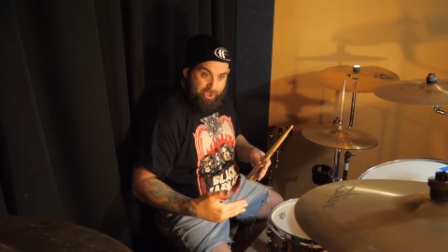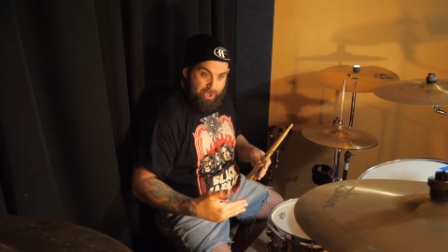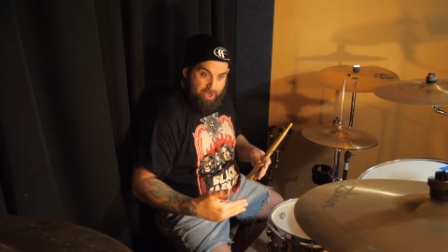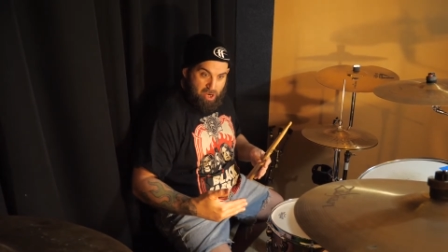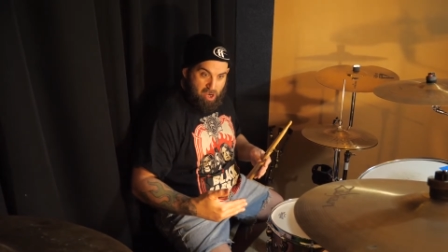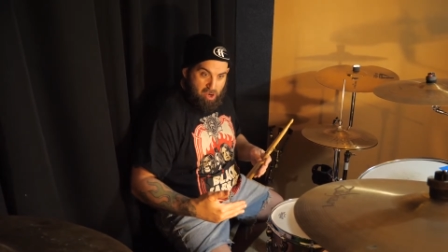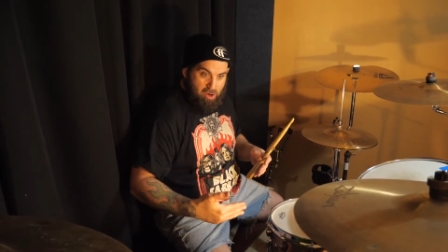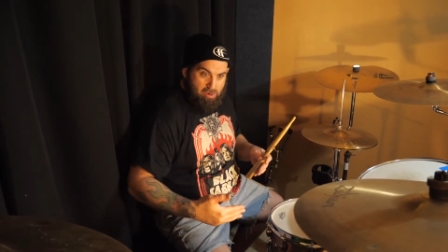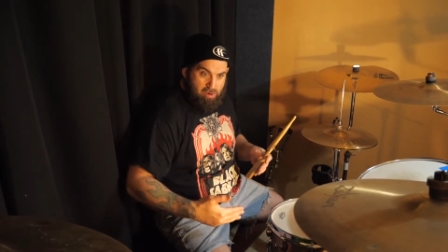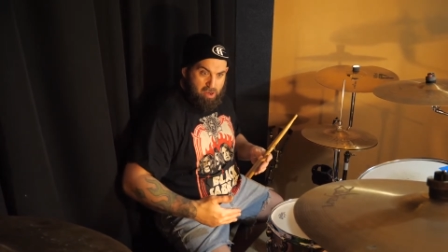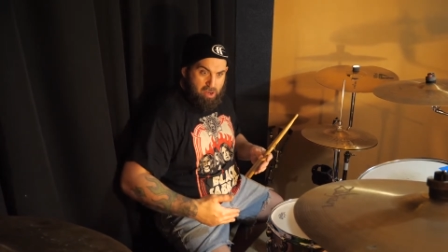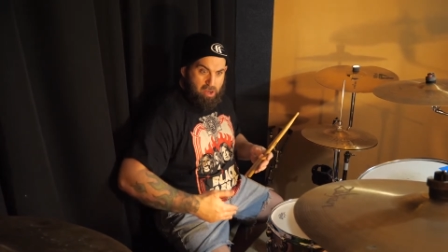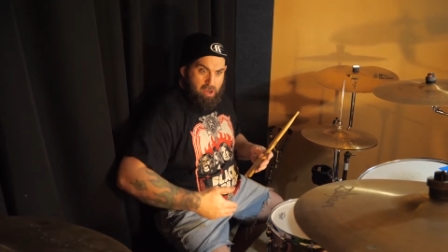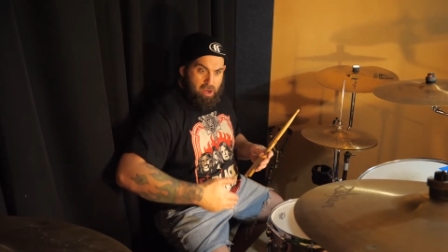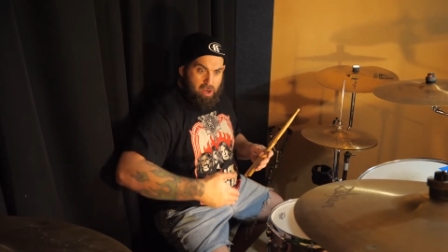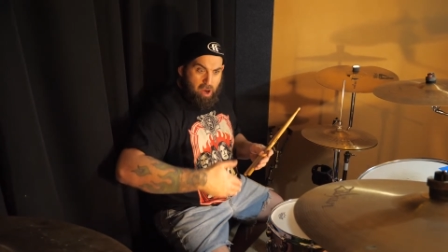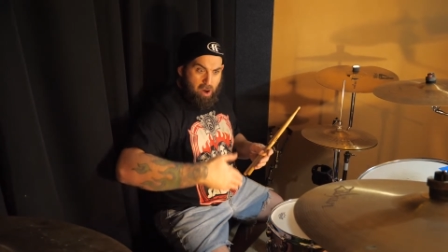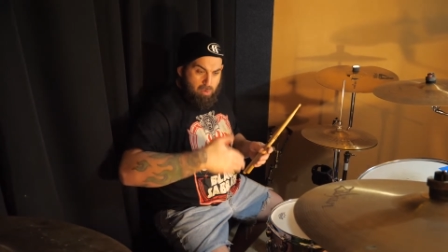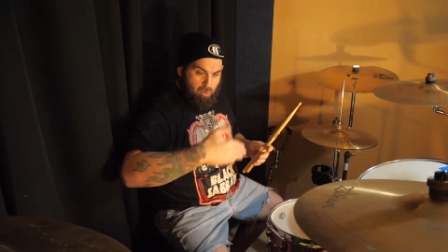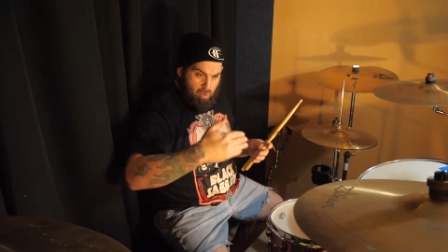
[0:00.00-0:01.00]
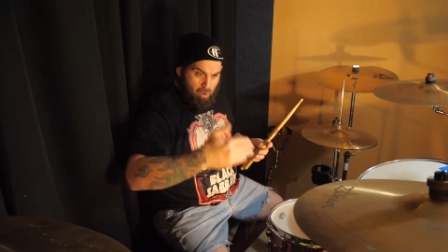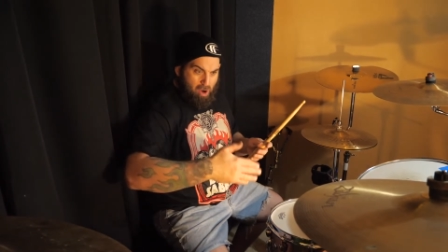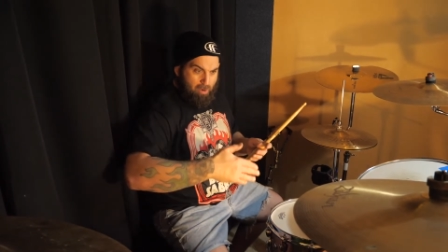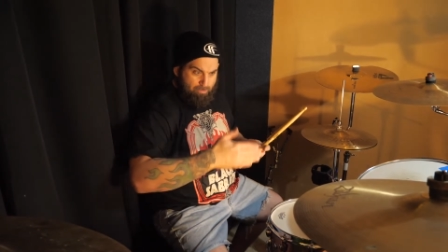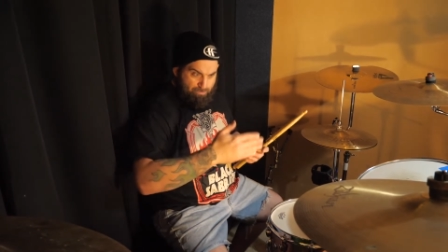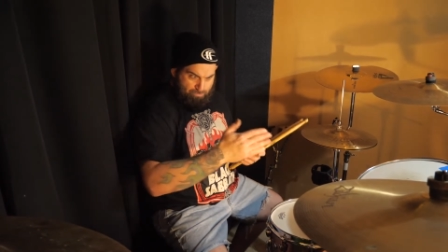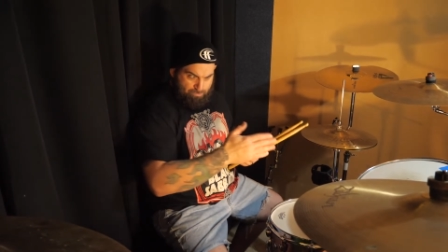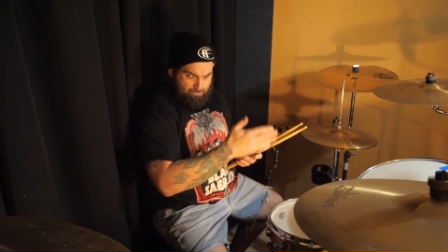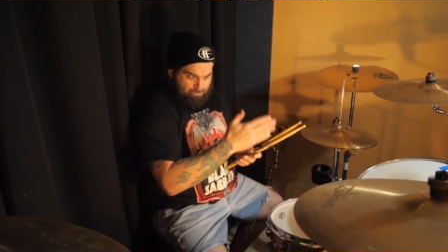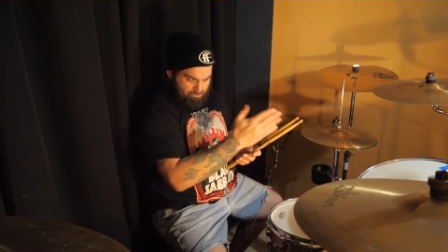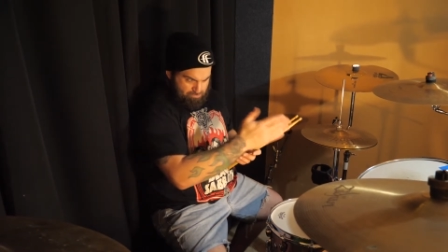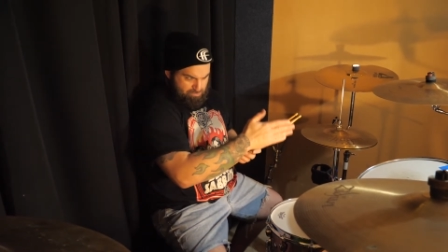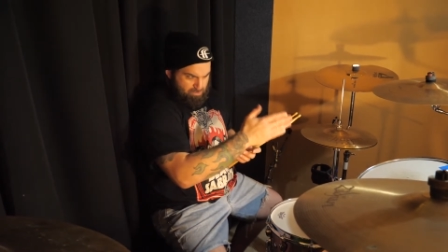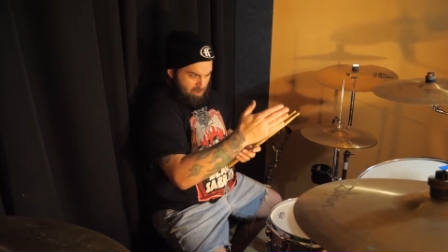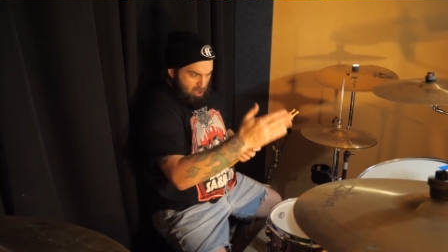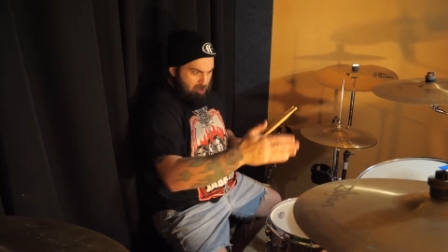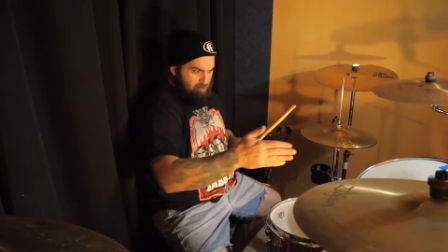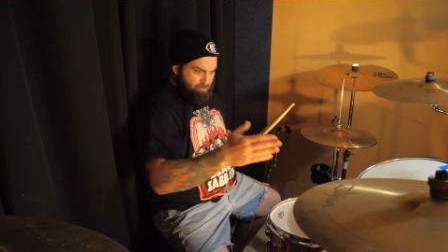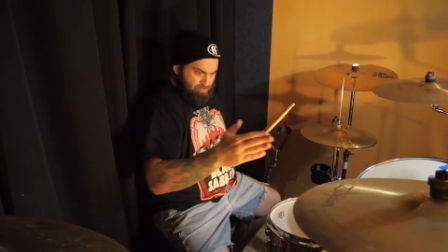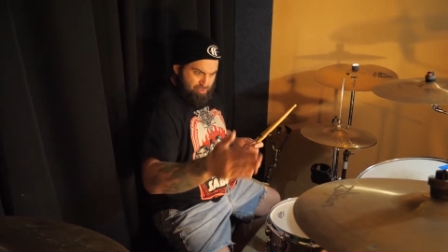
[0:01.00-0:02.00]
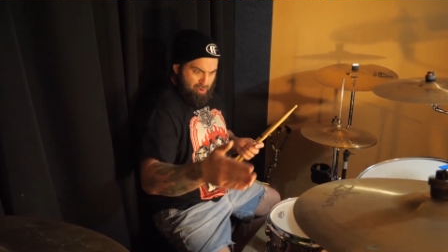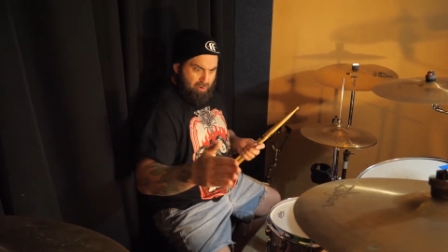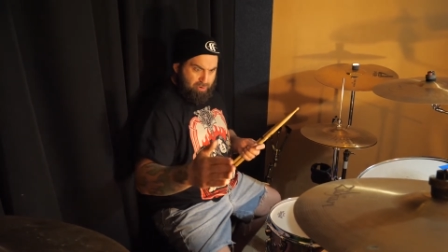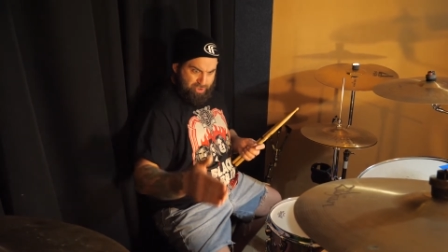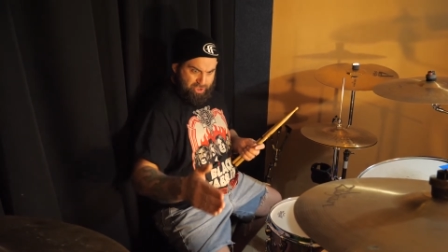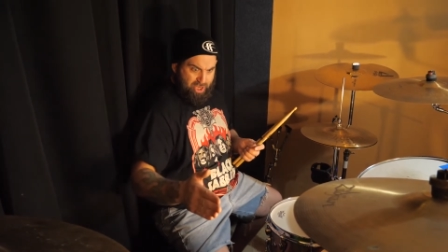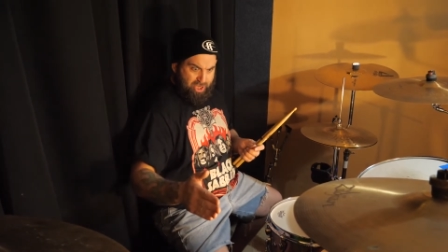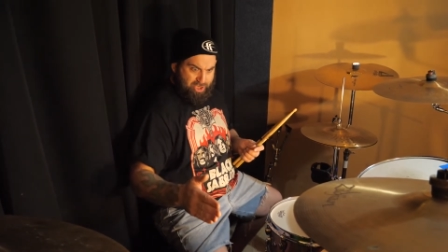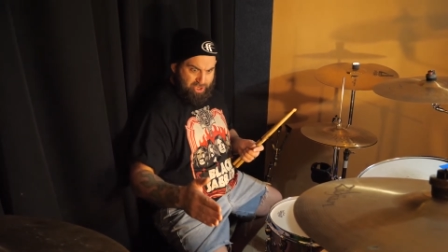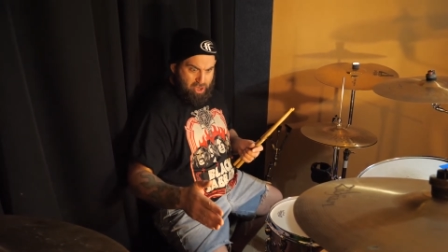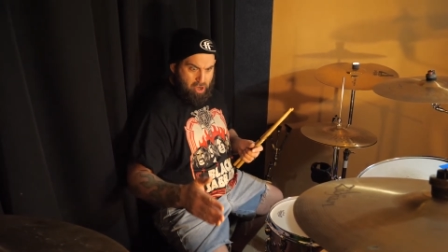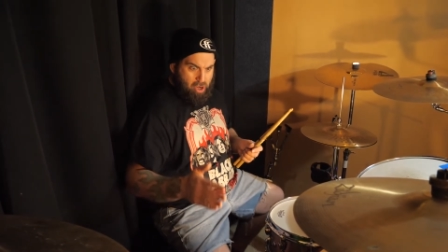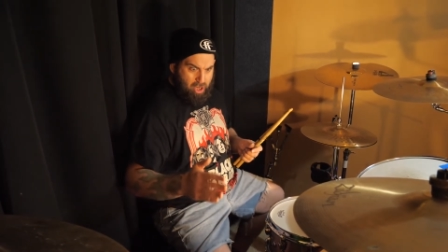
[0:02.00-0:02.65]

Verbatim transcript: You know, I'm quite a process guy.